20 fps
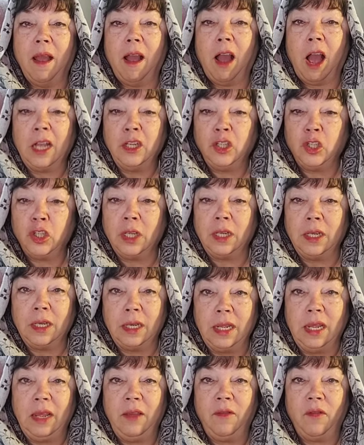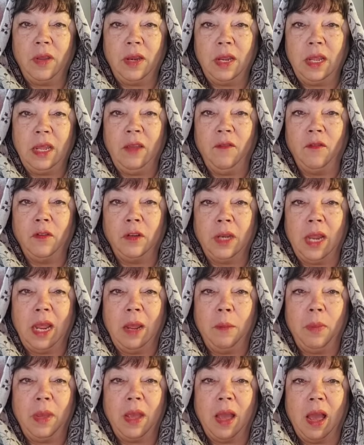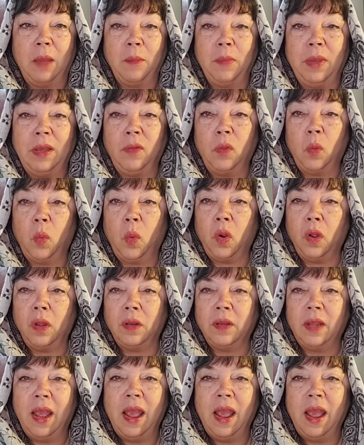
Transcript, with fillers: I shall leave an evil name behind me in the world,